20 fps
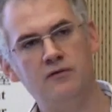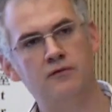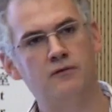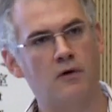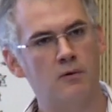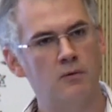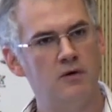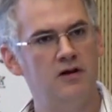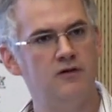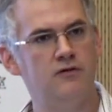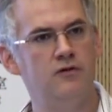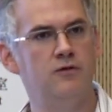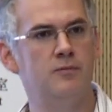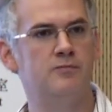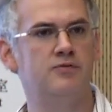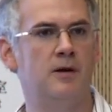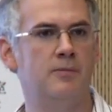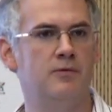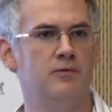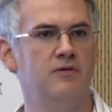forward it to the
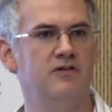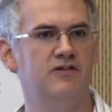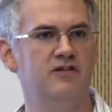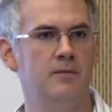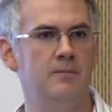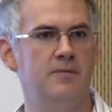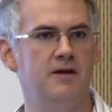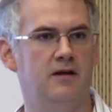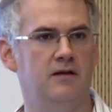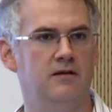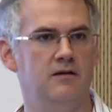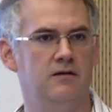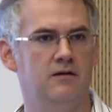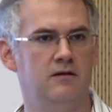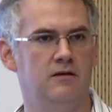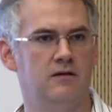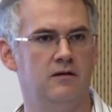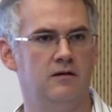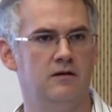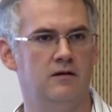proper recipient,
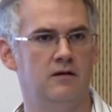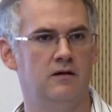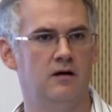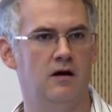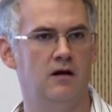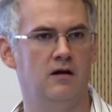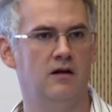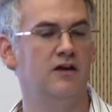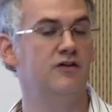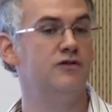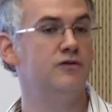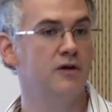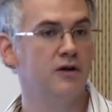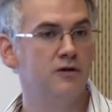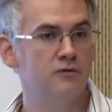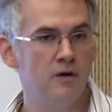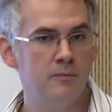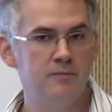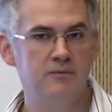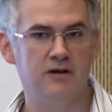unless you're
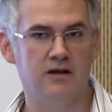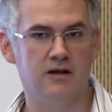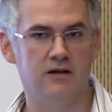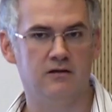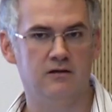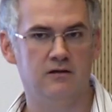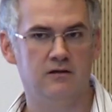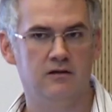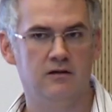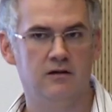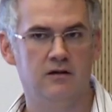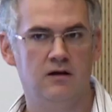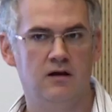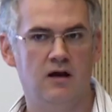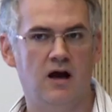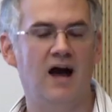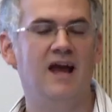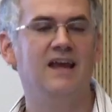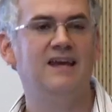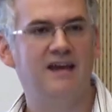encrypting it.
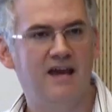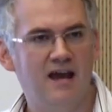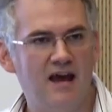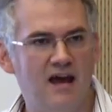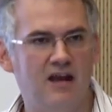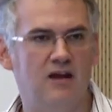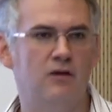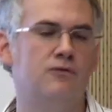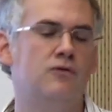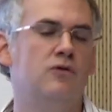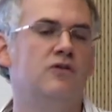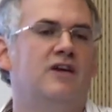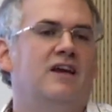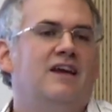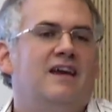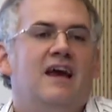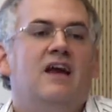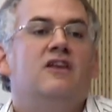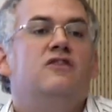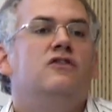I can. Of course, I
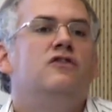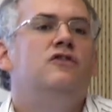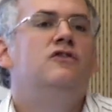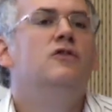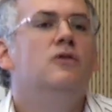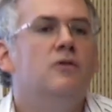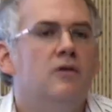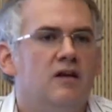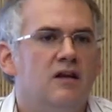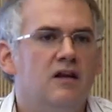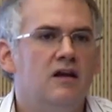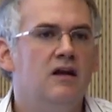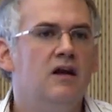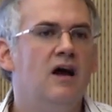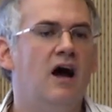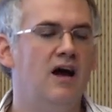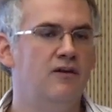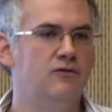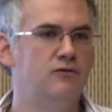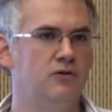can't just do it.
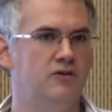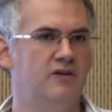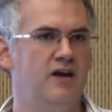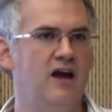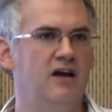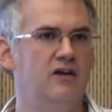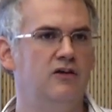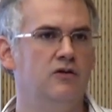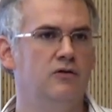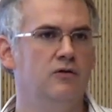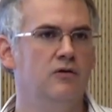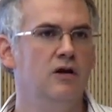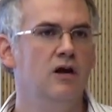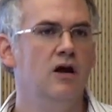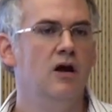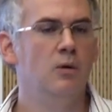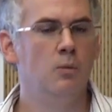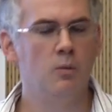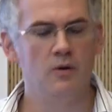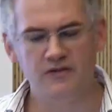I have to attack you.
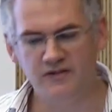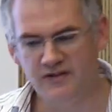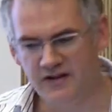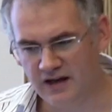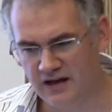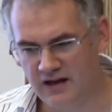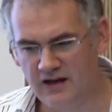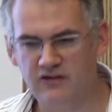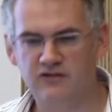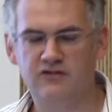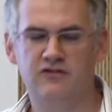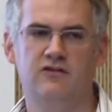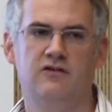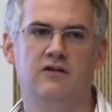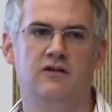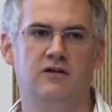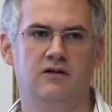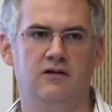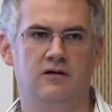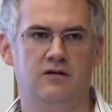With DNS
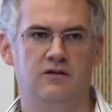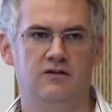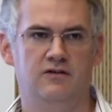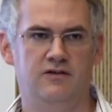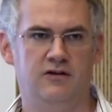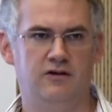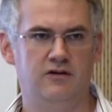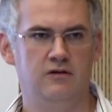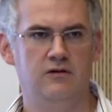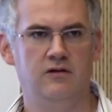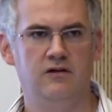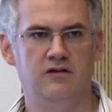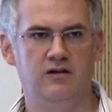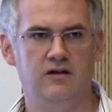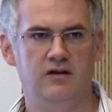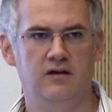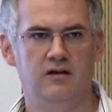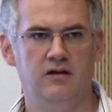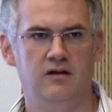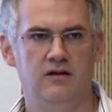
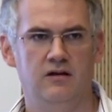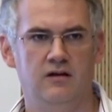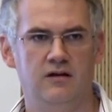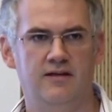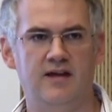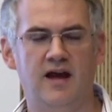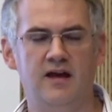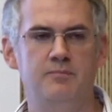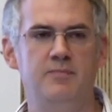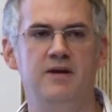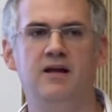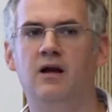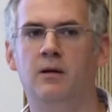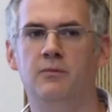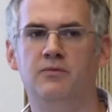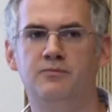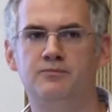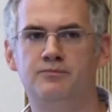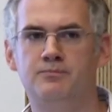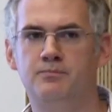security, that
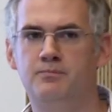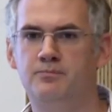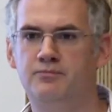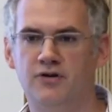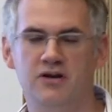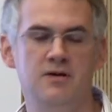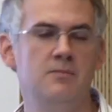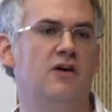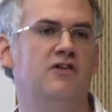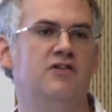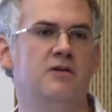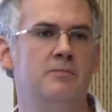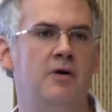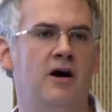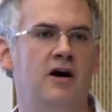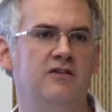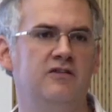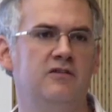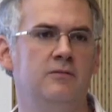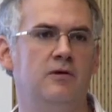becomes pretty much
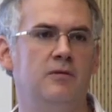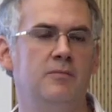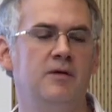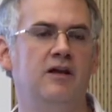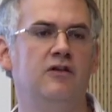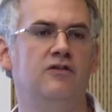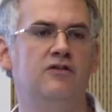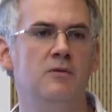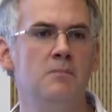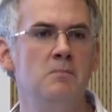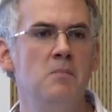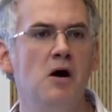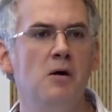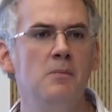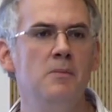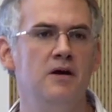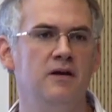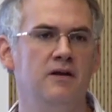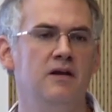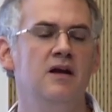impossible, because the
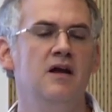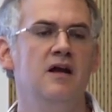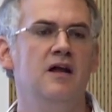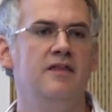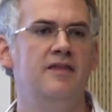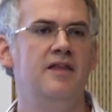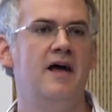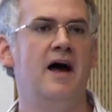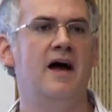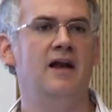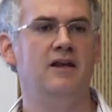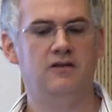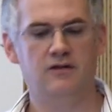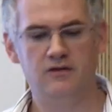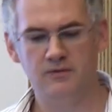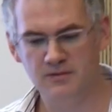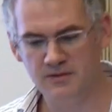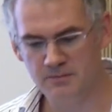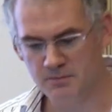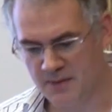moment that
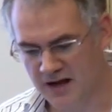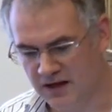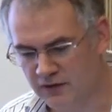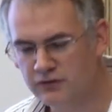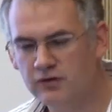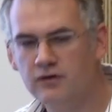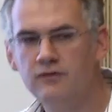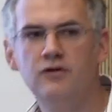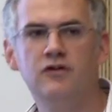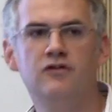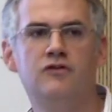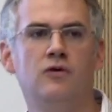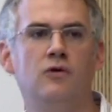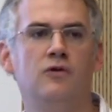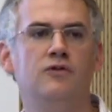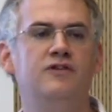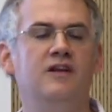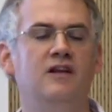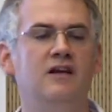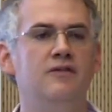the mail server is
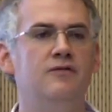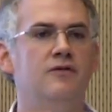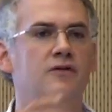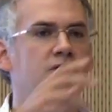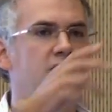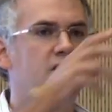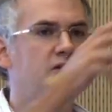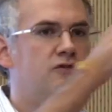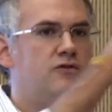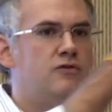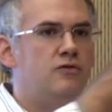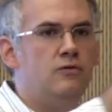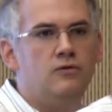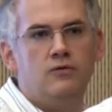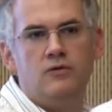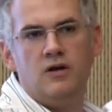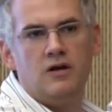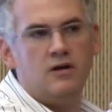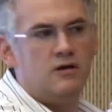told, deliver this to